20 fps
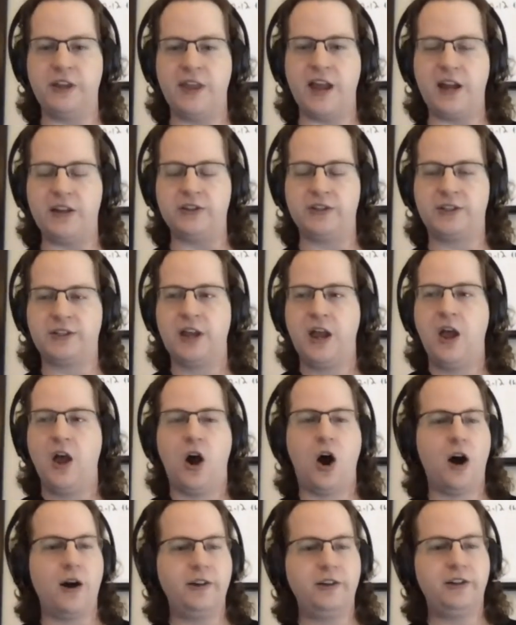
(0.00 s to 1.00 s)
And that's
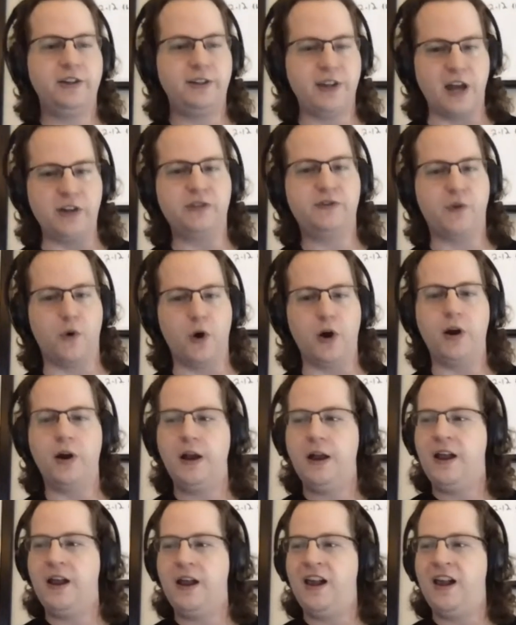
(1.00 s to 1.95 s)
hard to test for.